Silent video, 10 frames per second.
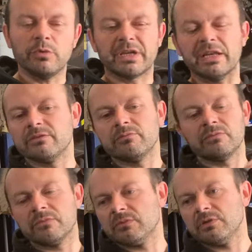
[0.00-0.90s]
we
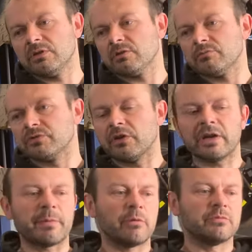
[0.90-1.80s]
can, you know,
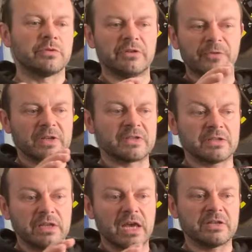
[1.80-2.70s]
talk about differences
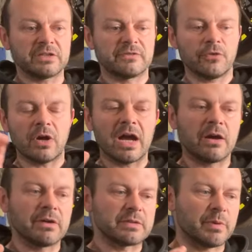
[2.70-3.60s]
in the engines for
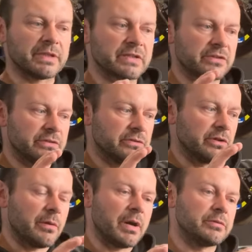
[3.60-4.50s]
hours, but that's
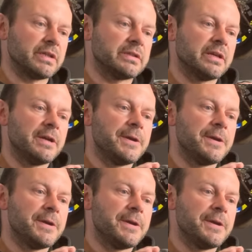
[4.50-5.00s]
not about it.